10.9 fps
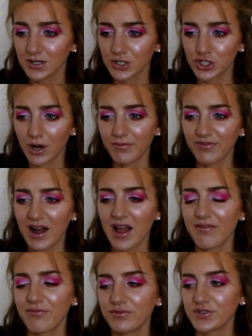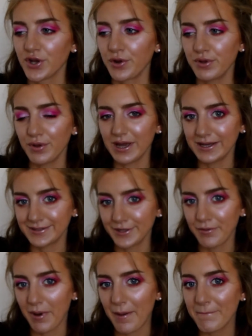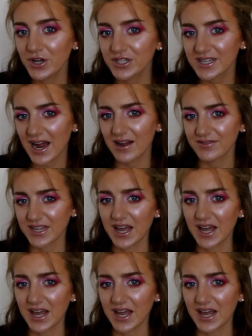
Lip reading: top 5 so you guys know my must-haves.